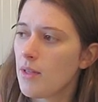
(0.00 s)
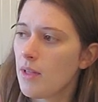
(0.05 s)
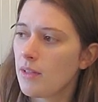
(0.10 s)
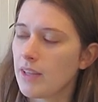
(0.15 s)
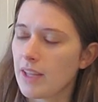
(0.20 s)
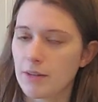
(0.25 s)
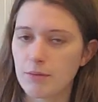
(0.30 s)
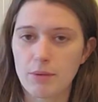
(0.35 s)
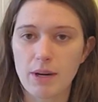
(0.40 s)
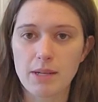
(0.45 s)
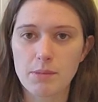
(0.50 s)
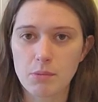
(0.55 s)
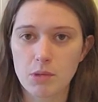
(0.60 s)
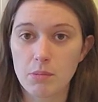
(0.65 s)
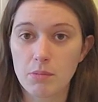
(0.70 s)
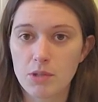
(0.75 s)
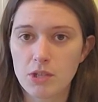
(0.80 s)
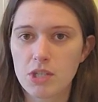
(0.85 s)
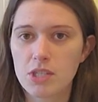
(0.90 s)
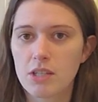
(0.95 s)
like
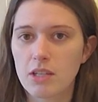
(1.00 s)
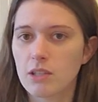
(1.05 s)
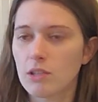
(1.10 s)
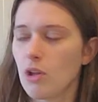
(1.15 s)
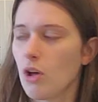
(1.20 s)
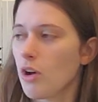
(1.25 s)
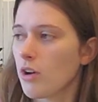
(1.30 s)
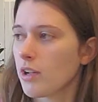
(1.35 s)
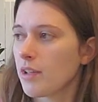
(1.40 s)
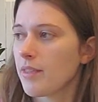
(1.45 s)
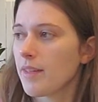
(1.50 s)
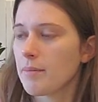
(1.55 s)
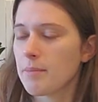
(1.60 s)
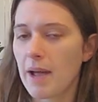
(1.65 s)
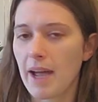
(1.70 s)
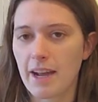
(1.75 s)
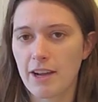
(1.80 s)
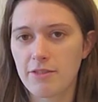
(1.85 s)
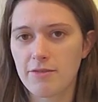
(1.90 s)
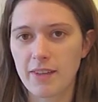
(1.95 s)
raspberry bushes along the
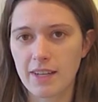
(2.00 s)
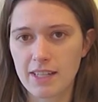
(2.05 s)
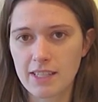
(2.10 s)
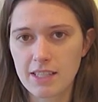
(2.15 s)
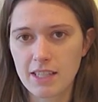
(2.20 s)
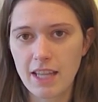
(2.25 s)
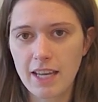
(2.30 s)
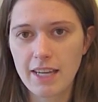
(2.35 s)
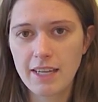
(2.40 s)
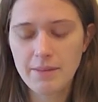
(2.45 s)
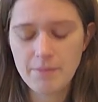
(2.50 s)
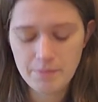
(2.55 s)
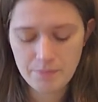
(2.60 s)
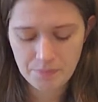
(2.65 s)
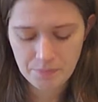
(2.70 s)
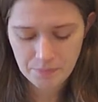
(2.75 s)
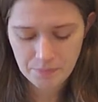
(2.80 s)
back fence line,